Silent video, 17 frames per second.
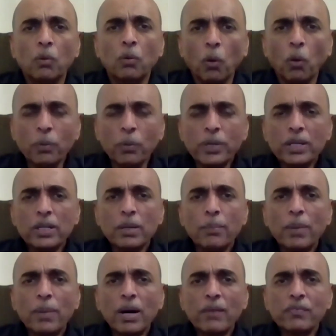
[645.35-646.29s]
over and
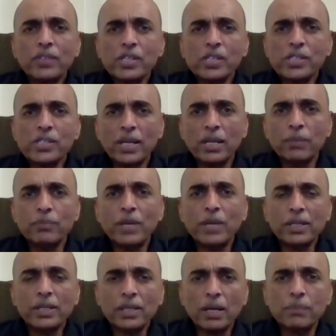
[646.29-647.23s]
above this help
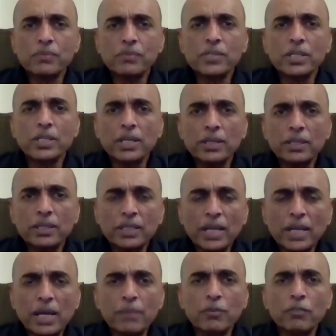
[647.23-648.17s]
that comes in at the
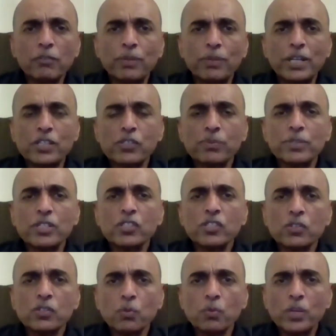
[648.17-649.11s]
time of placements,